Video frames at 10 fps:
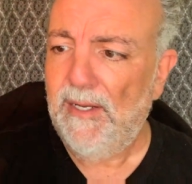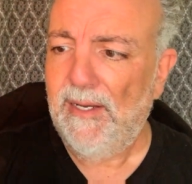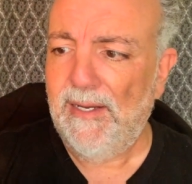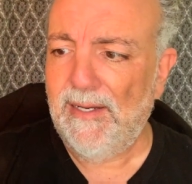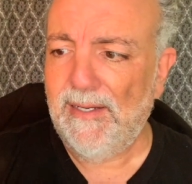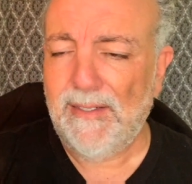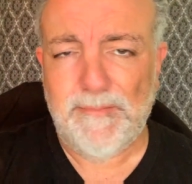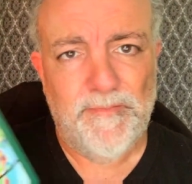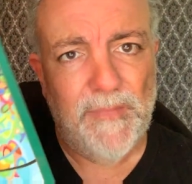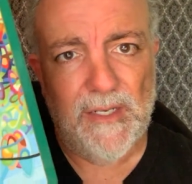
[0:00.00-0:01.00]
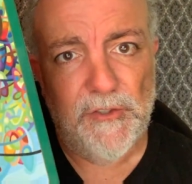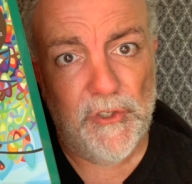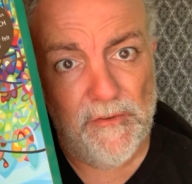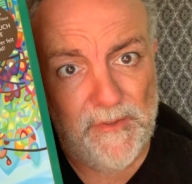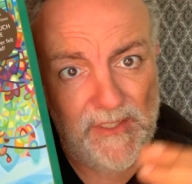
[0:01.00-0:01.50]
um,
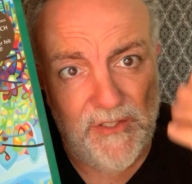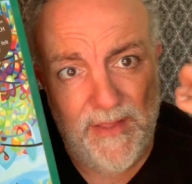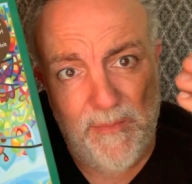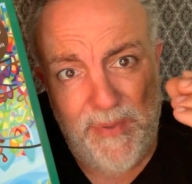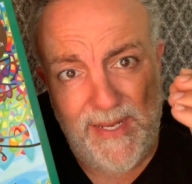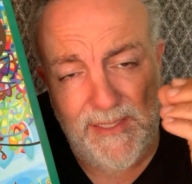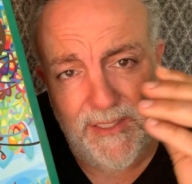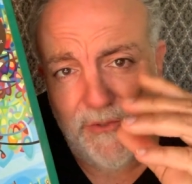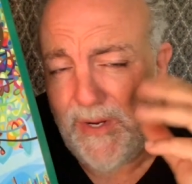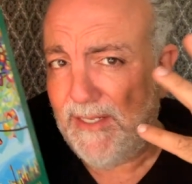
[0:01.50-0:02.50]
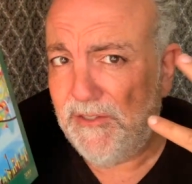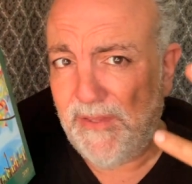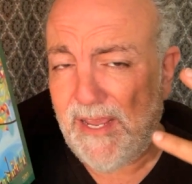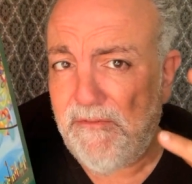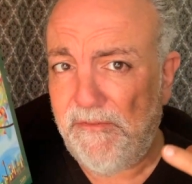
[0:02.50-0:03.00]
surface on the pieces, right? So
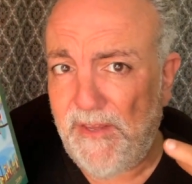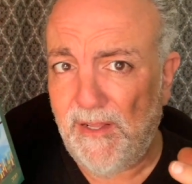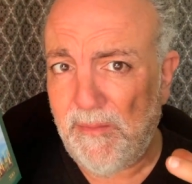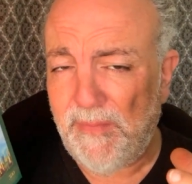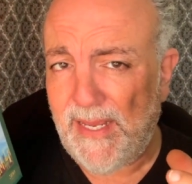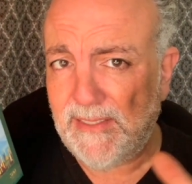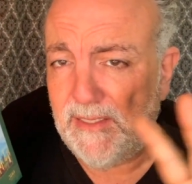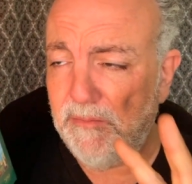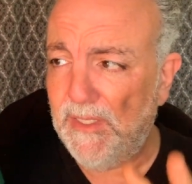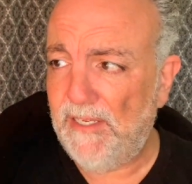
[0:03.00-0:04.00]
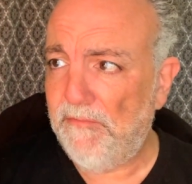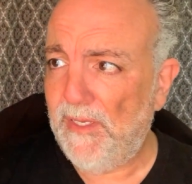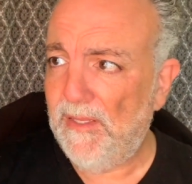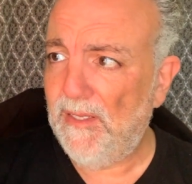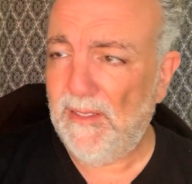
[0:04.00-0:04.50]
they feel amazing. Believe
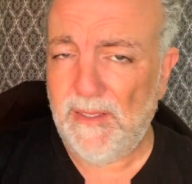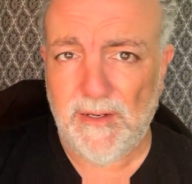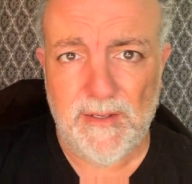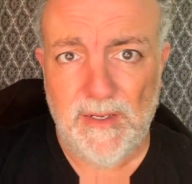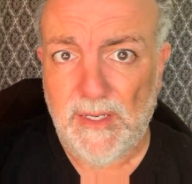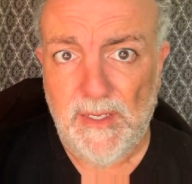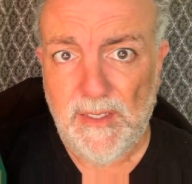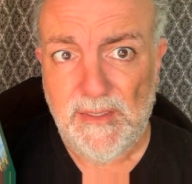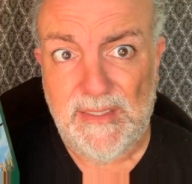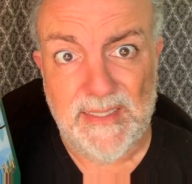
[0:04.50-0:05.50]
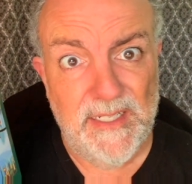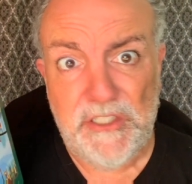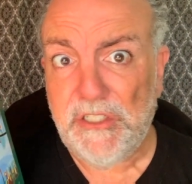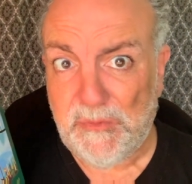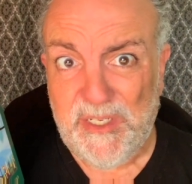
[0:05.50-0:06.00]
me, they, they're
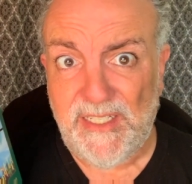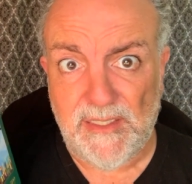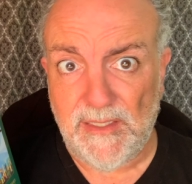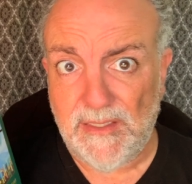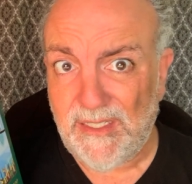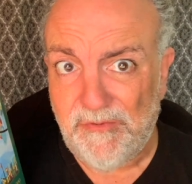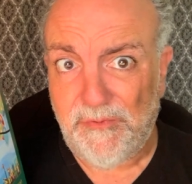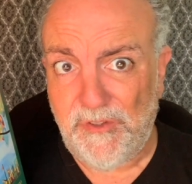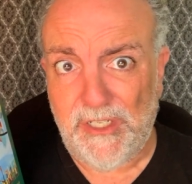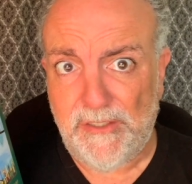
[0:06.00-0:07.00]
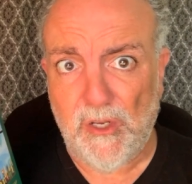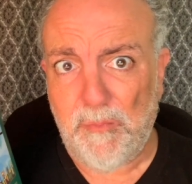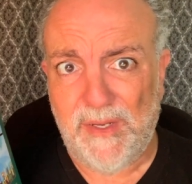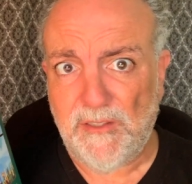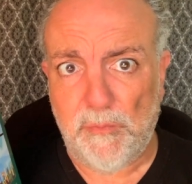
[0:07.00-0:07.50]
delicious pieces. If jigsaw
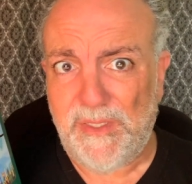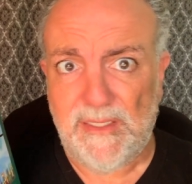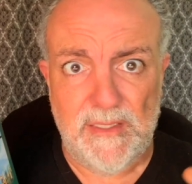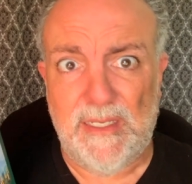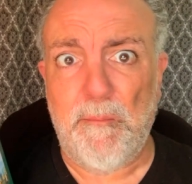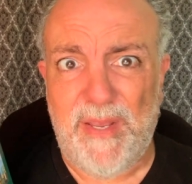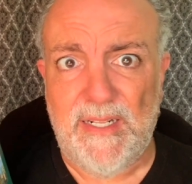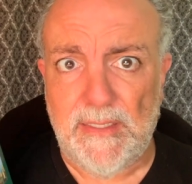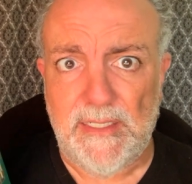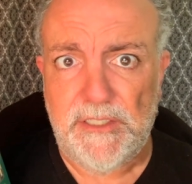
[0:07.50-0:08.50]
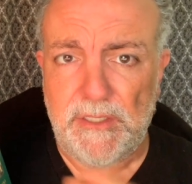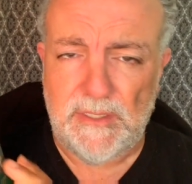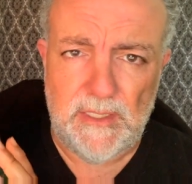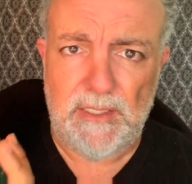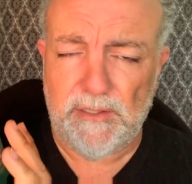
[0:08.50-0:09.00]
puzzle pieces can be delicious,
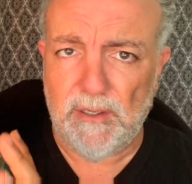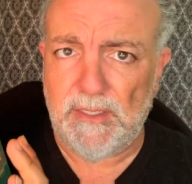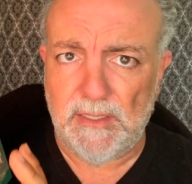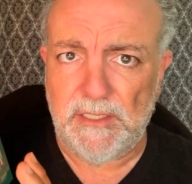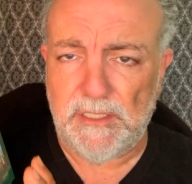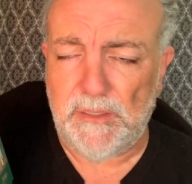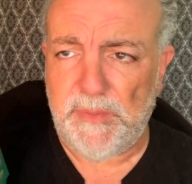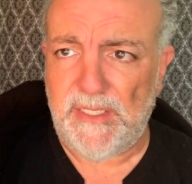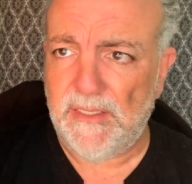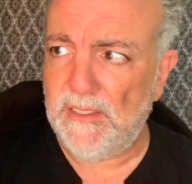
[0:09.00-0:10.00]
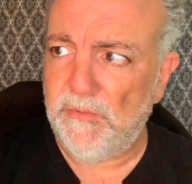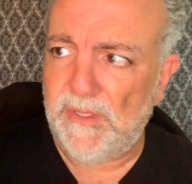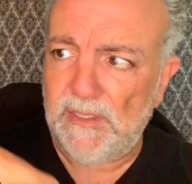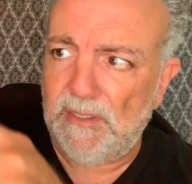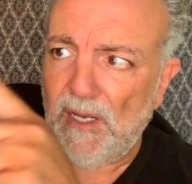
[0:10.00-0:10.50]
these are delicious pieces
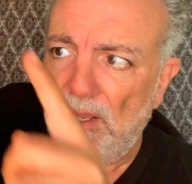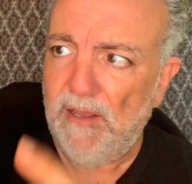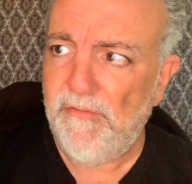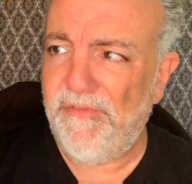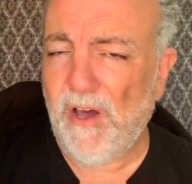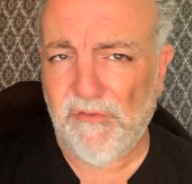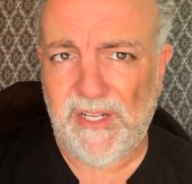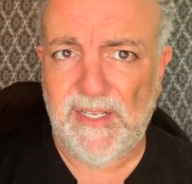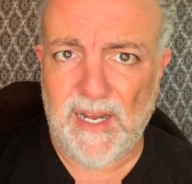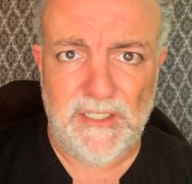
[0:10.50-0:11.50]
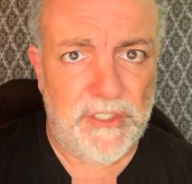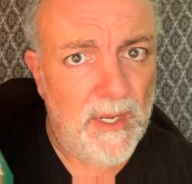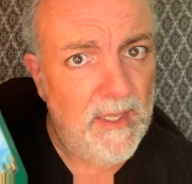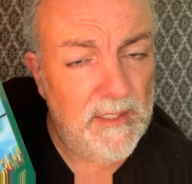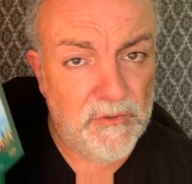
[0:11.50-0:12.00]
with this velvet touch.
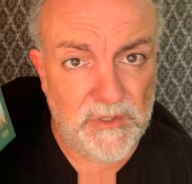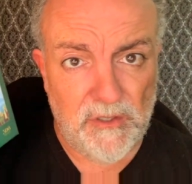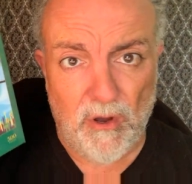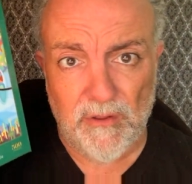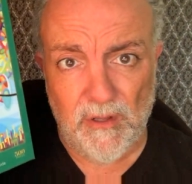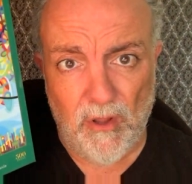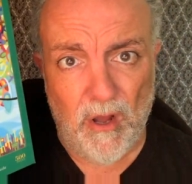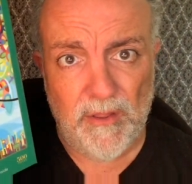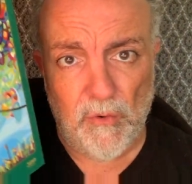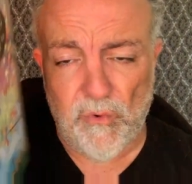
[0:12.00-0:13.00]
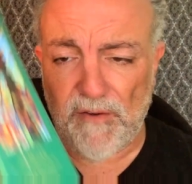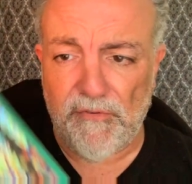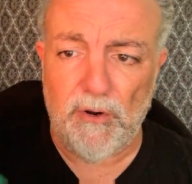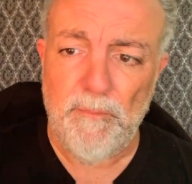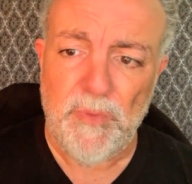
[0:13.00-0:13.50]
This was called Along the River